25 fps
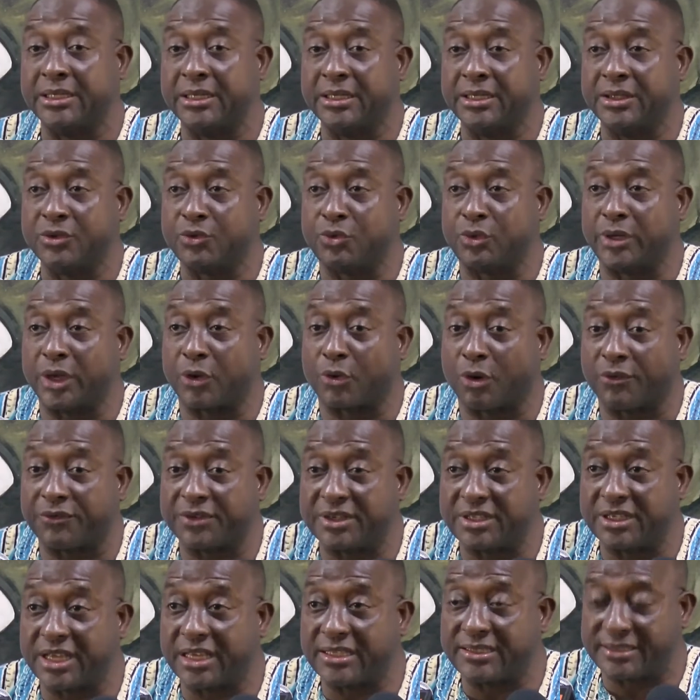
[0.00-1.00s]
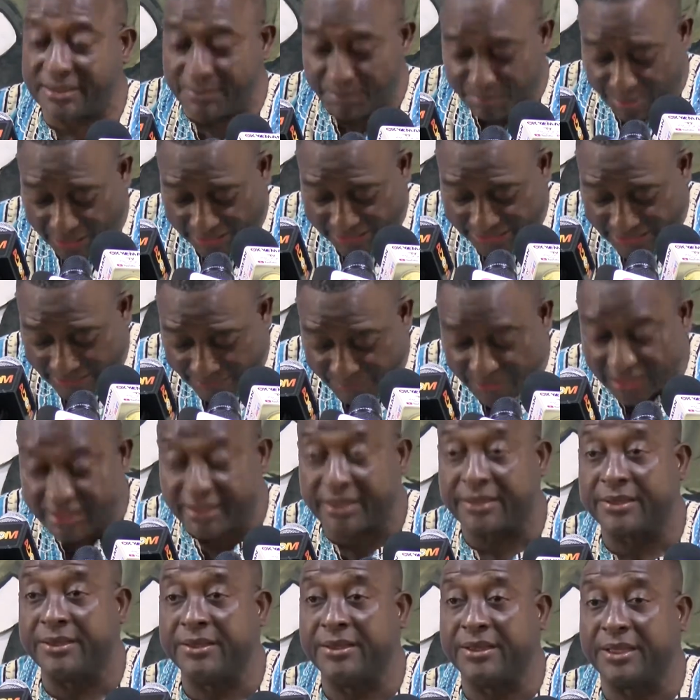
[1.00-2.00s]
to the COVID-19
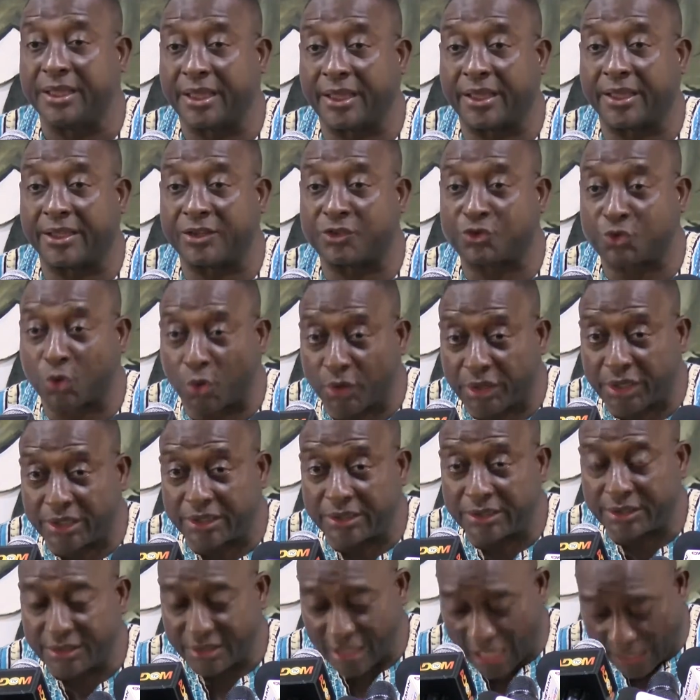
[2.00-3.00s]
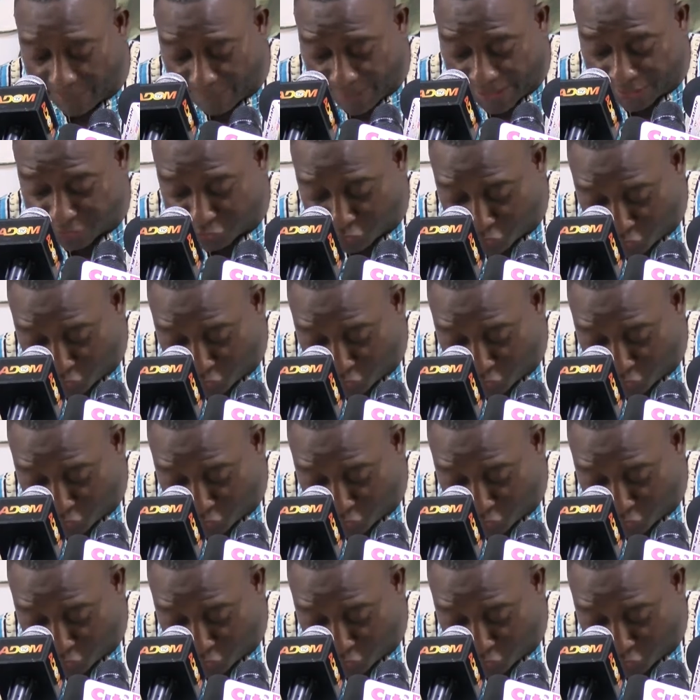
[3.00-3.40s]
pandemic, he is talking about